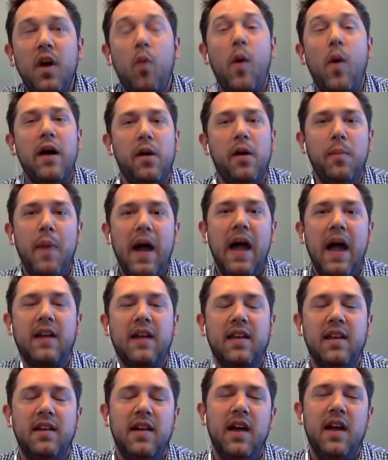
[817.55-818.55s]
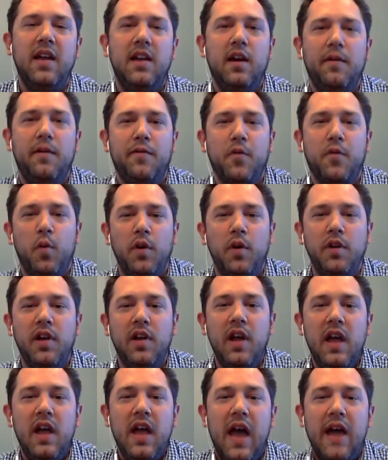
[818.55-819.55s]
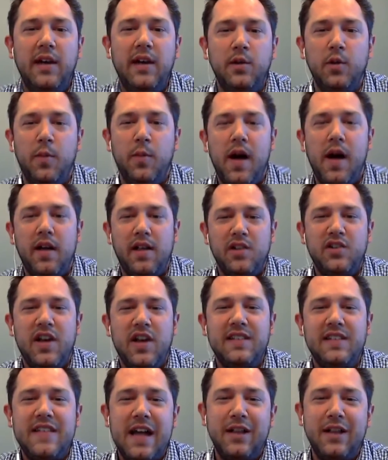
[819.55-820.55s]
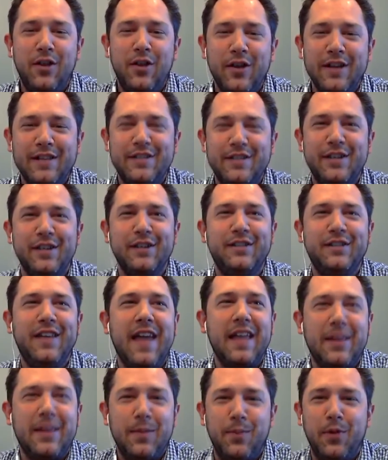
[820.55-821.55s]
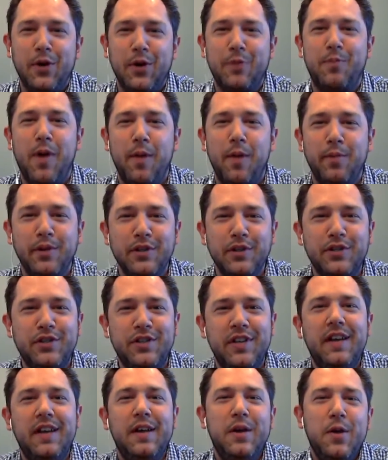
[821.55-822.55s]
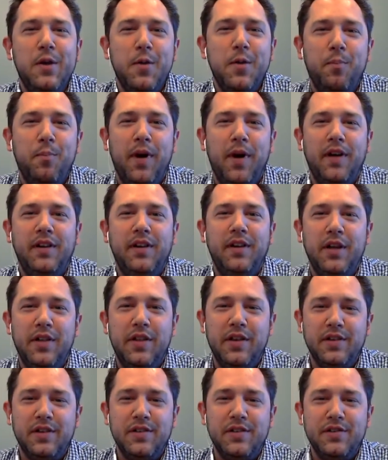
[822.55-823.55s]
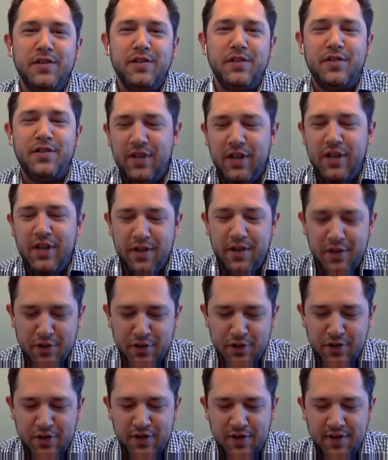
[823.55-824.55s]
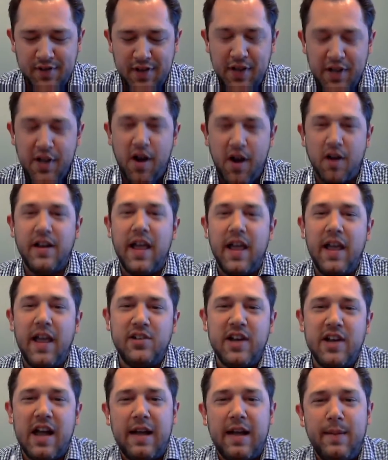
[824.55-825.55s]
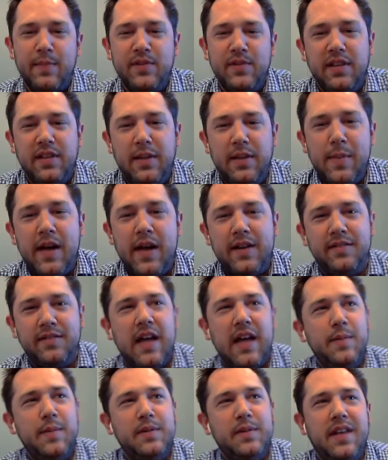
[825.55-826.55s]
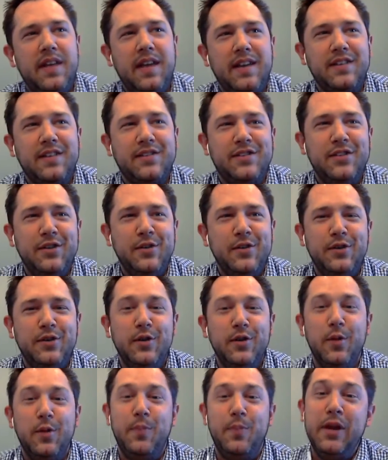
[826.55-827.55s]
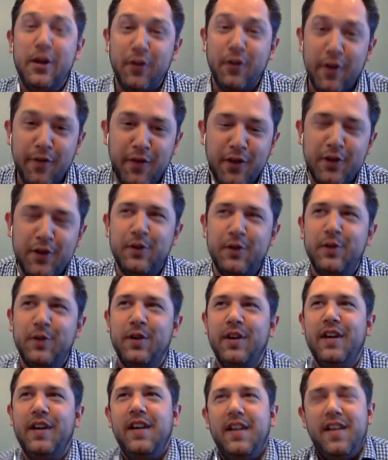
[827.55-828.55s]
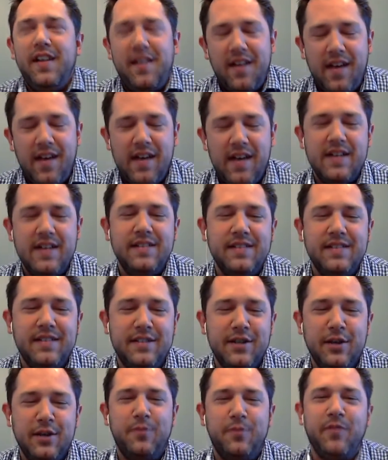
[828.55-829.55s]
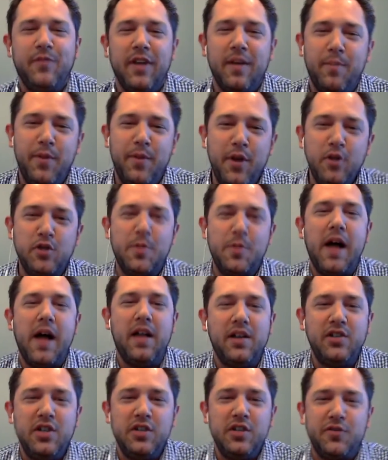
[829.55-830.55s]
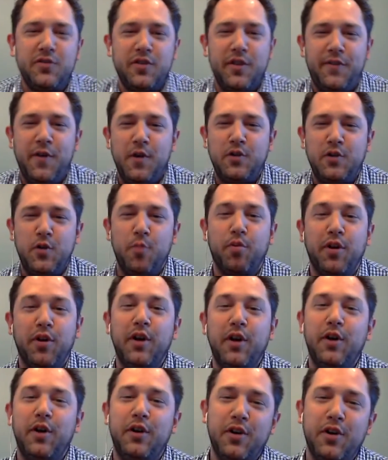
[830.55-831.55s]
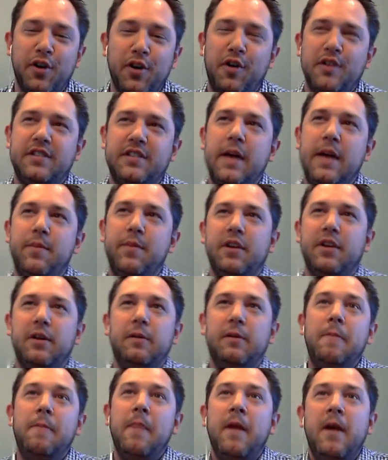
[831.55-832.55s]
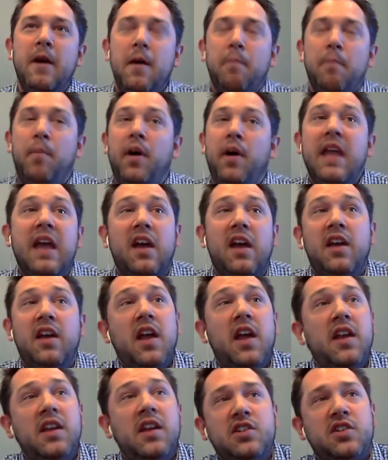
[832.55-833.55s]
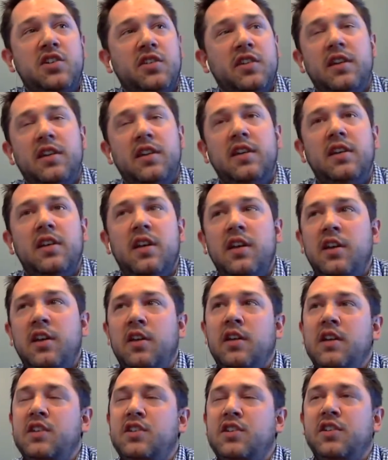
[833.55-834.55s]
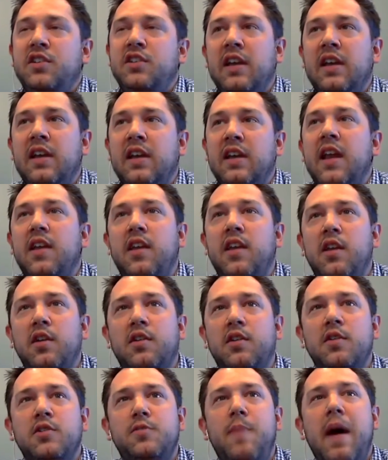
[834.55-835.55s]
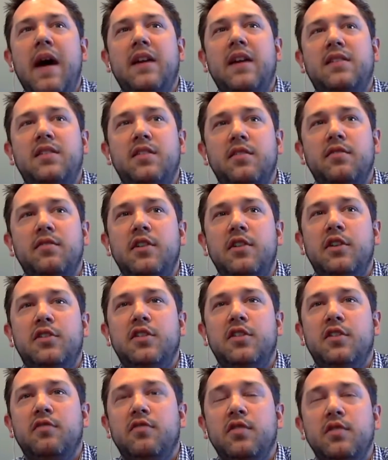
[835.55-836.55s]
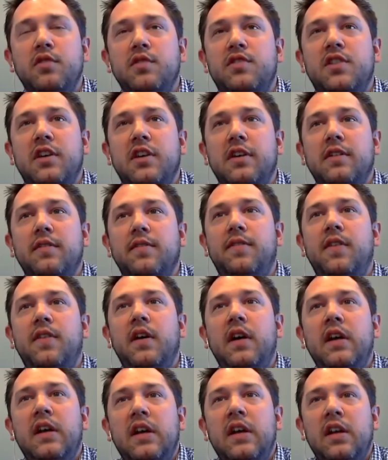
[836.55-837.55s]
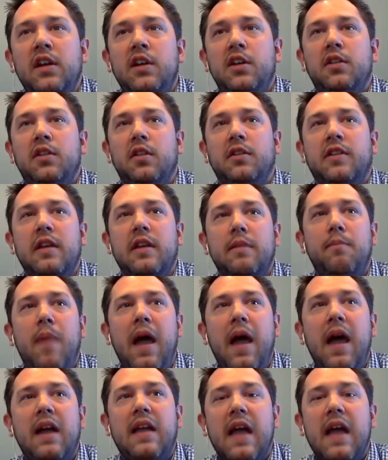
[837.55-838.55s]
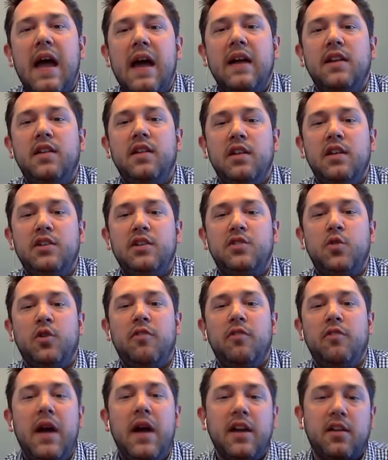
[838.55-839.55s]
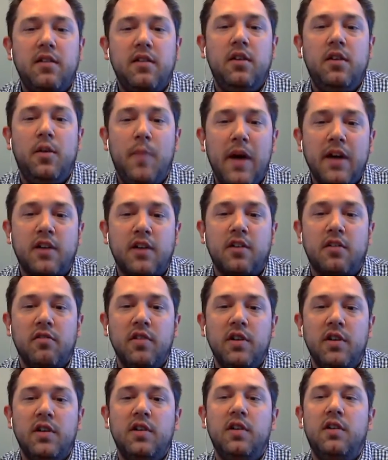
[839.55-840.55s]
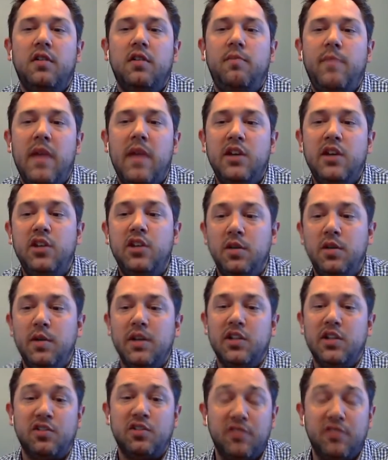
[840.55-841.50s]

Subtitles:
a while back. And, for one, I do apologize how long it took to get the book published. But, there's our day jobs and the amount of time it takes to do a peer review. And so huge apologies for the folks who pre-ordered a long time ago. But yeah, initially again, it goes back to the roots of, looking back at, sort of my career and doing a